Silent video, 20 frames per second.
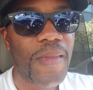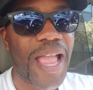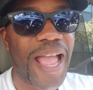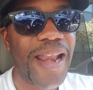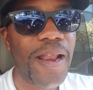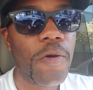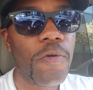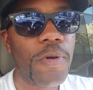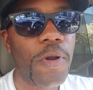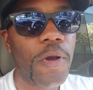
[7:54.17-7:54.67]

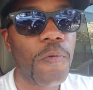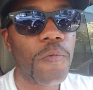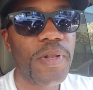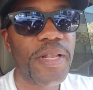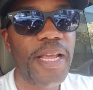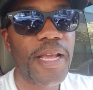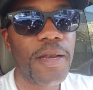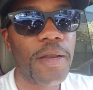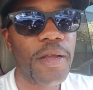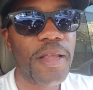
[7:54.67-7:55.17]
I don't know what
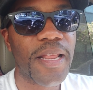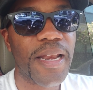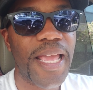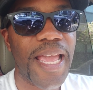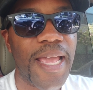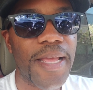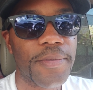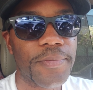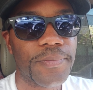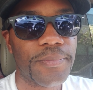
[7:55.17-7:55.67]
they're looking
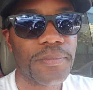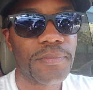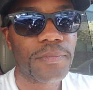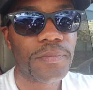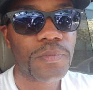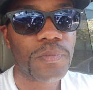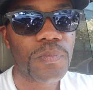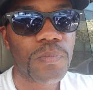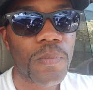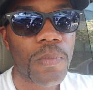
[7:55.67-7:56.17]
at,
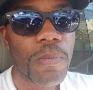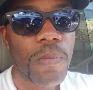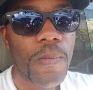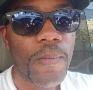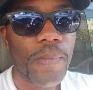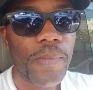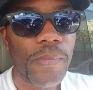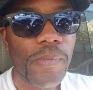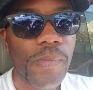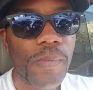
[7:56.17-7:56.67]

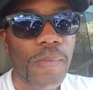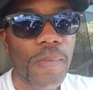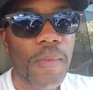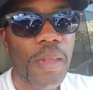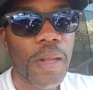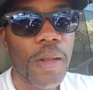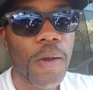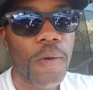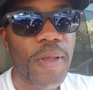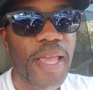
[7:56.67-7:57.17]

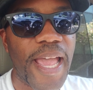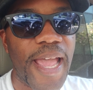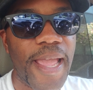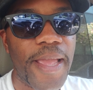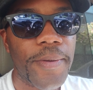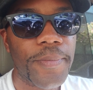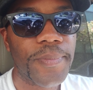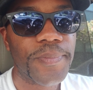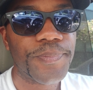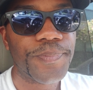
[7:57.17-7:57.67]

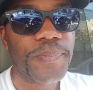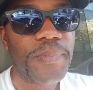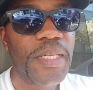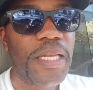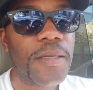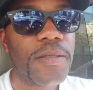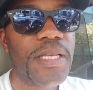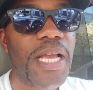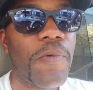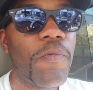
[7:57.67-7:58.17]
okay?
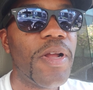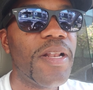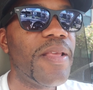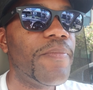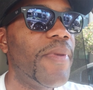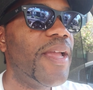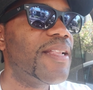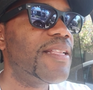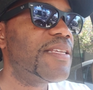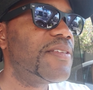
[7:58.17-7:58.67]
So I want to
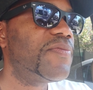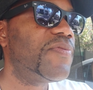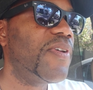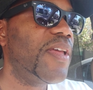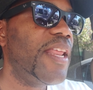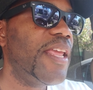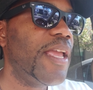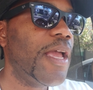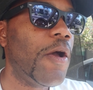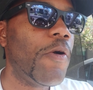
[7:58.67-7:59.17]
make this
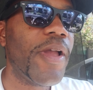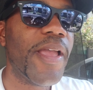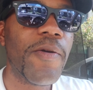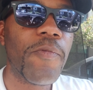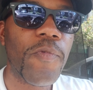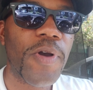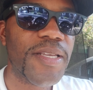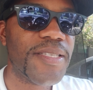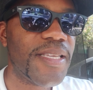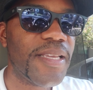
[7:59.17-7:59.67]
video,
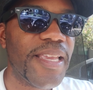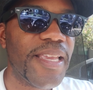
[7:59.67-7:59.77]
and once